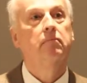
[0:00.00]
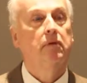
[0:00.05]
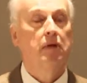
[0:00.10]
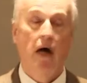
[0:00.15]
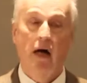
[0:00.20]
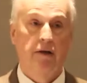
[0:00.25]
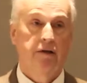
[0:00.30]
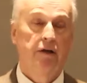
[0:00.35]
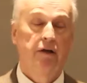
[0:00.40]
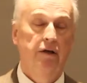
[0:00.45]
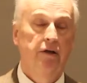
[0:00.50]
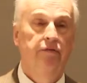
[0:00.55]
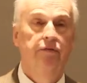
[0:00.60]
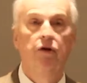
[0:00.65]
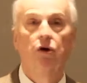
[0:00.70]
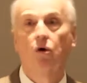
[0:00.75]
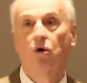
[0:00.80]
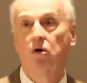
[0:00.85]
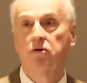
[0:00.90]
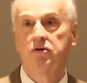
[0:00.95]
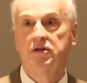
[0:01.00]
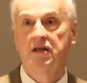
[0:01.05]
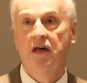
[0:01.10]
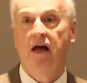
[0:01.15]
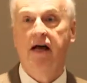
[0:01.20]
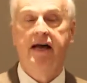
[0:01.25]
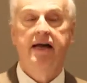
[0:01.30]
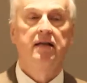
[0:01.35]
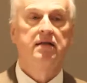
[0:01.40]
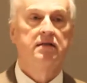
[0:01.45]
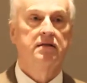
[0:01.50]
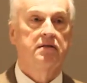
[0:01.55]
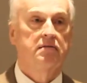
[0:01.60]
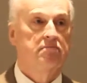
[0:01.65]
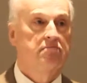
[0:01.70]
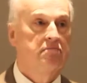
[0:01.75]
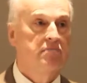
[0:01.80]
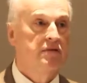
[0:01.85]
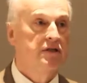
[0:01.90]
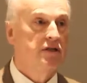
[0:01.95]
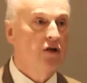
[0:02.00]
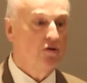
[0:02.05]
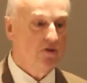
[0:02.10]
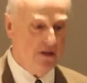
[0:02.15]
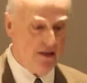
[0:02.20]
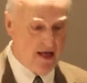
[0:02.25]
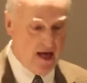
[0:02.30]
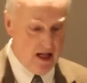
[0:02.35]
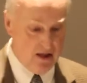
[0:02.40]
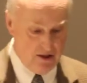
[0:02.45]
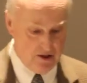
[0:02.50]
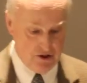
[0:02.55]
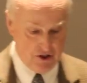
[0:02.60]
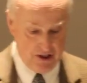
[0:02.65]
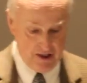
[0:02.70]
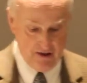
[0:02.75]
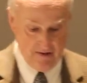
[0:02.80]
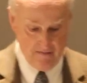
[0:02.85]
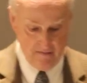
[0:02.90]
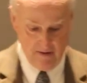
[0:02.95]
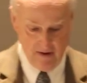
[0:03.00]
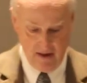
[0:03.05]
cognitive neuroscience, sociology,